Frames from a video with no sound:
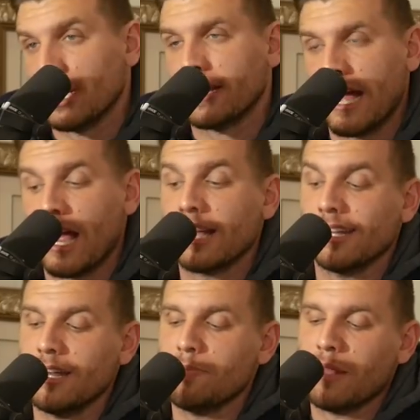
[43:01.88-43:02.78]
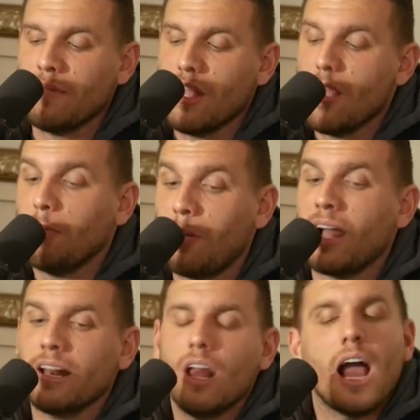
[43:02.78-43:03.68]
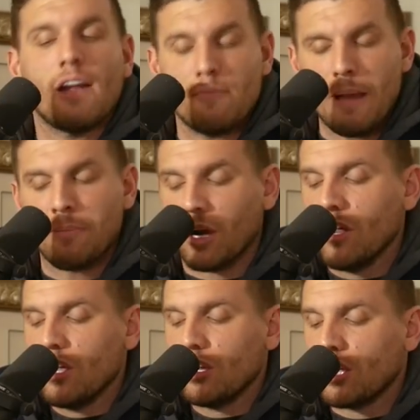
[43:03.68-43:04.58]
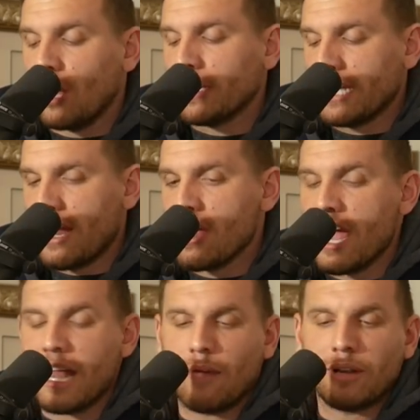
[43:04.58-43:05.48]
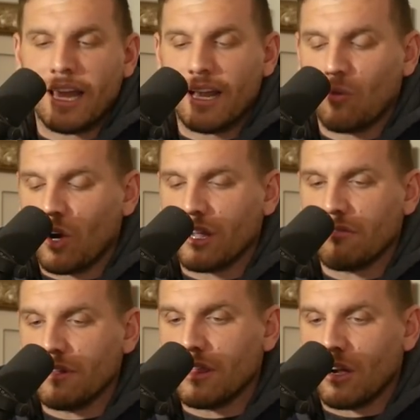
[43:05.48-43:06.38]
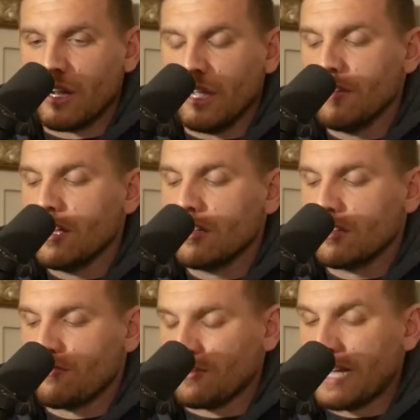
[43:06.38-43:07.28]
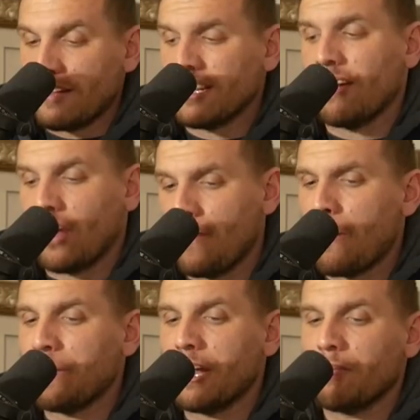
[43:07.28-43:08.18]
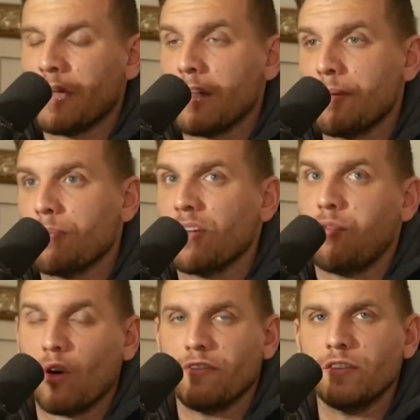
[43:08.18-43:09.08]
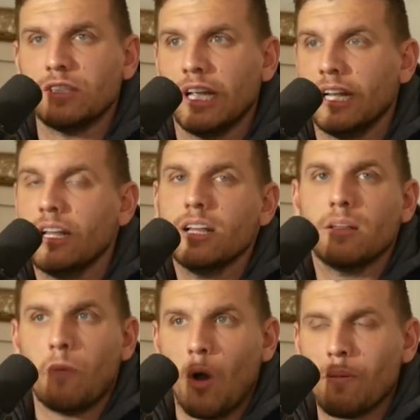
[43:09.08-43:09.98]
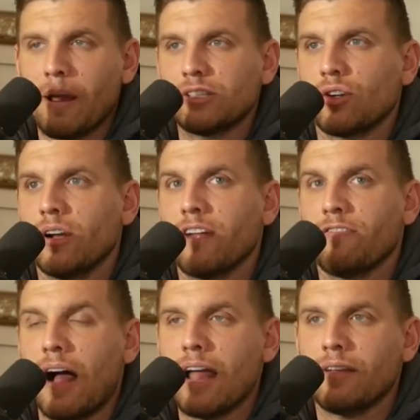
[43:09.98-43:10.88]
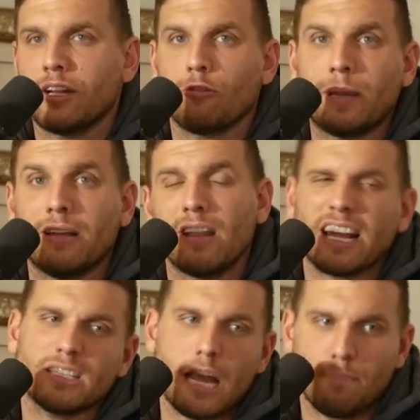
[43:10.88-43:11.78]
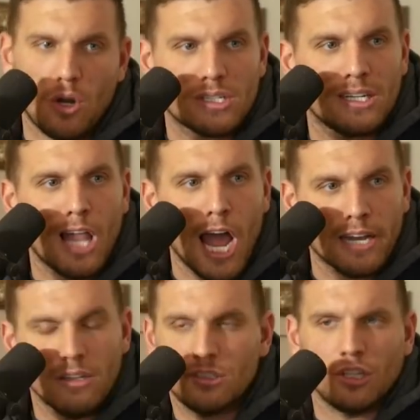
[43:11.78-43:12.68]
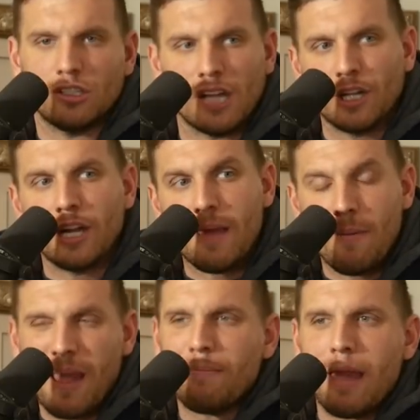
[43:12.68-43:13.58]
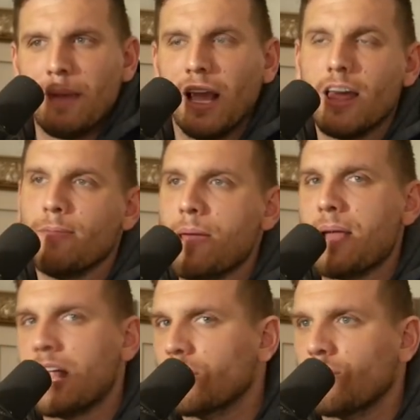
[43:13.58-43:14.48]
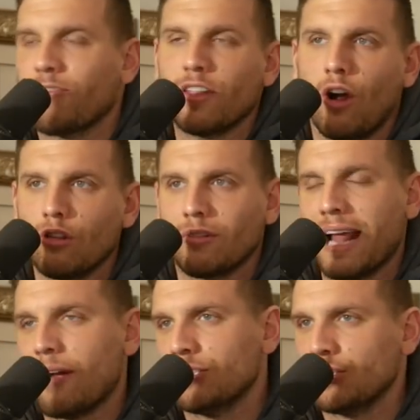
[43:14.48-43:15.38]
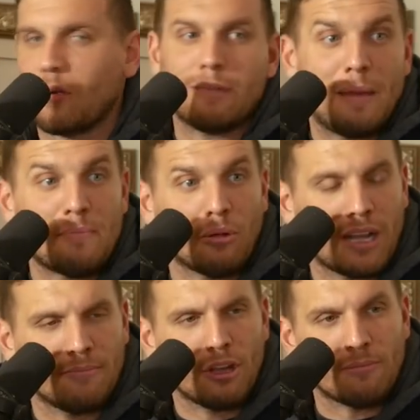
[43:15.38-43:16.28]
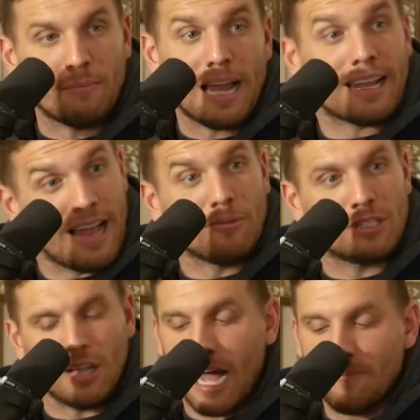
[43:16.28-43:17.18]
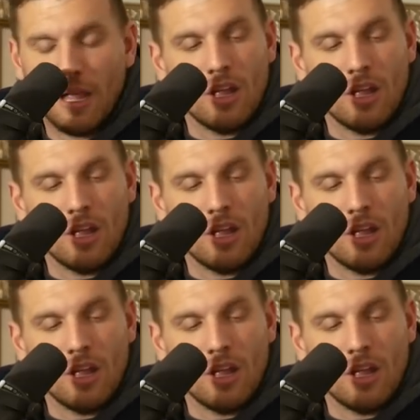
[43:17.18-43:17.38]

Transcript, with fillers: and like that I can keep it. But I remember going there and I would get out of work at three thirty from downtown come up here, get up here by 4:15. Open mic started at five, and there would be a, like a 10 person line. So you'd sign your name up, and maybe maybe out for the whole three hours, 20 people would come to the open mic, and that was a lot.